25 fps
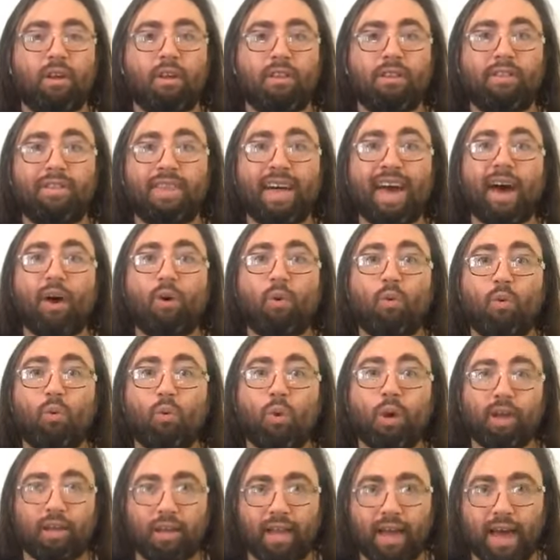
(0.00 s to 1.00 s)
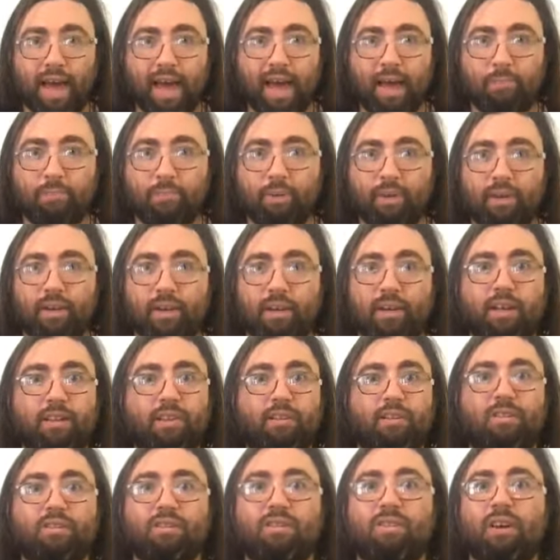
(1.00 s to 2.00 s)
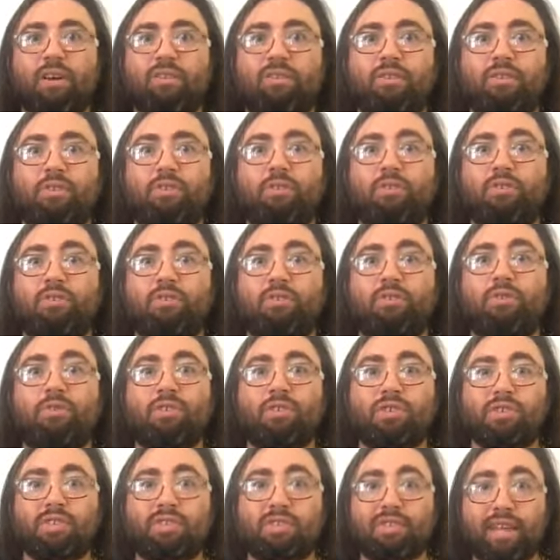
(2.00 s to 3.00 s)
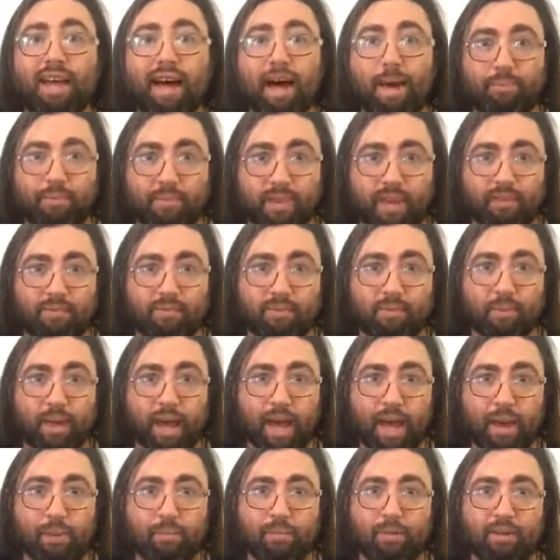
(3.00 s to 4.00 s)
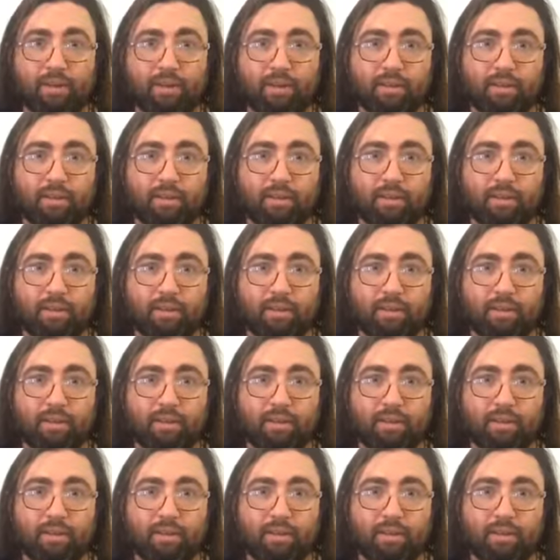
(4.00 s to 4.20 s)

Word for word: That will happen, and there's nothing you could do to stop that from happening.